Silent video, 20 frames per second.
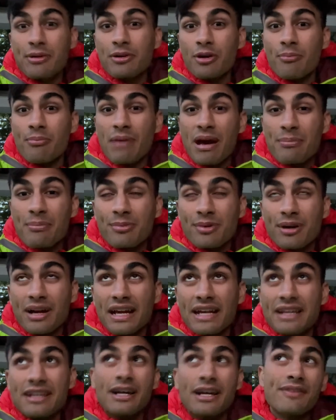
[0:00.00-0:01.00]
membrane
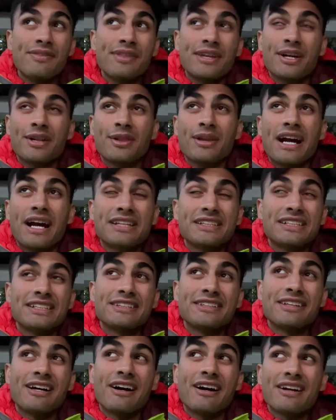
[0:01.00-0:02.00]
of the collecting
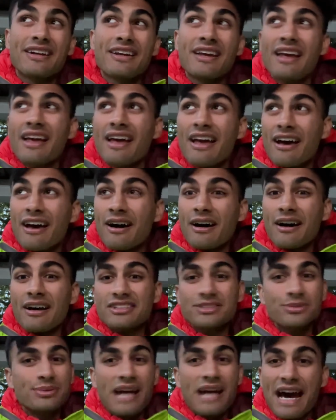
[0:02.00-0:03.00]
duct. Uh, so
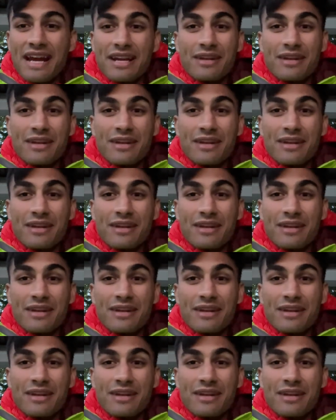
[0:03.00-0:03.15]
we added